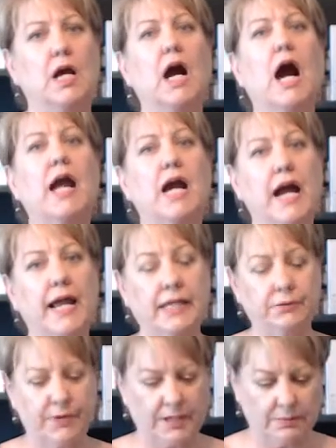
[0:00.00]
I
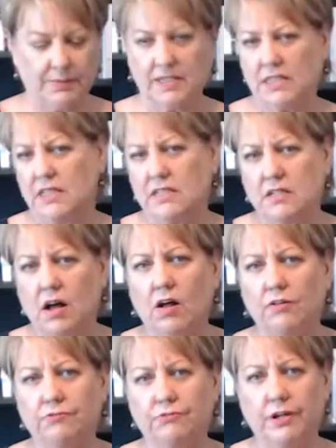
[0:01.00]
highly recommend it. It's
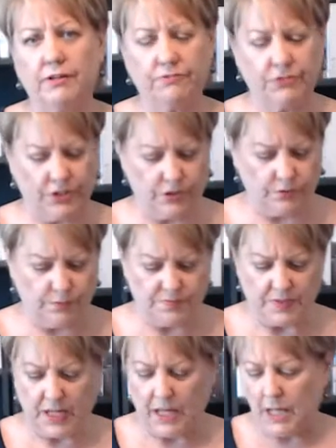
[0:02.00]
all free for you.
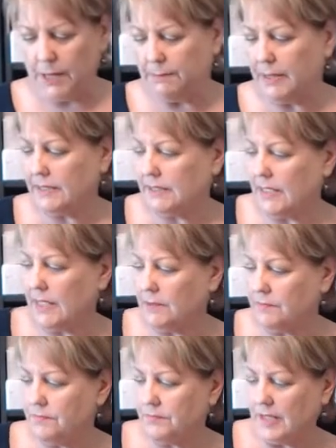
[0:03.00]
But
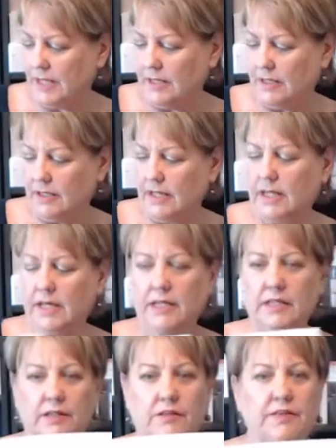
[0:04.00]

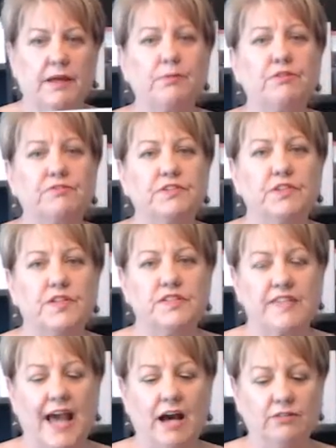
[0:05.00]
they will fill
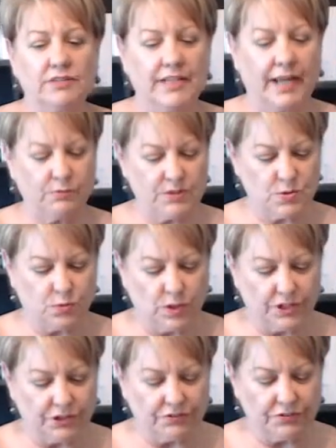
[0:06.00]
this out, and what's
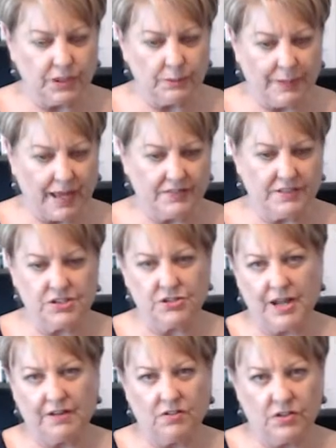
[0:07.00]
wonderful about this,
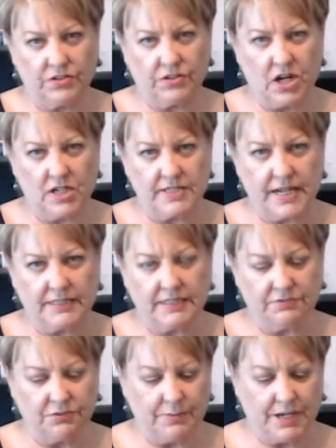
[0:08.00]
you have all their contact
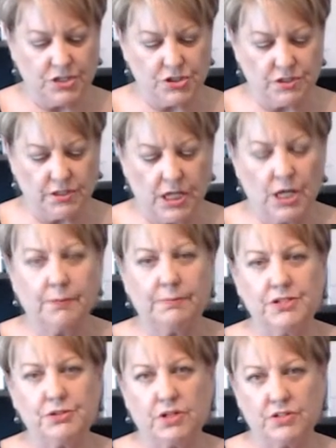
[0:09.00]
information,
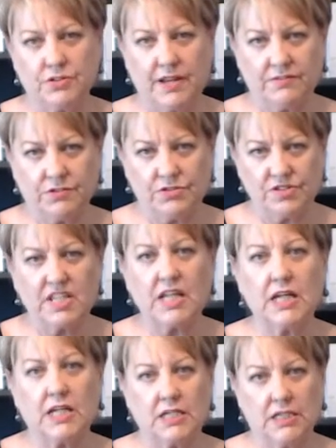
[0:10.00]
but you also have their
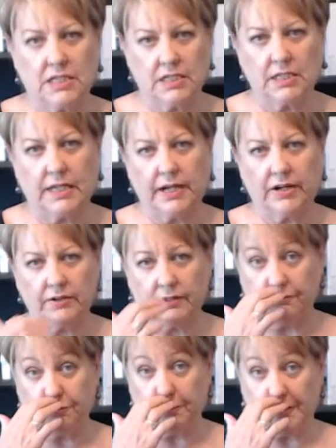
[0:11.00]
skin care
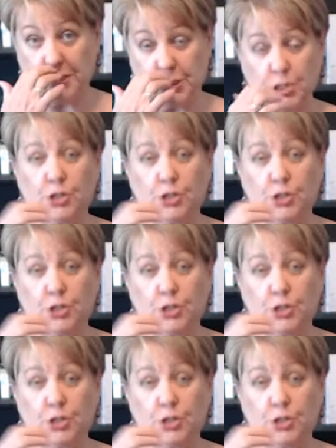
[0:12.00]
information.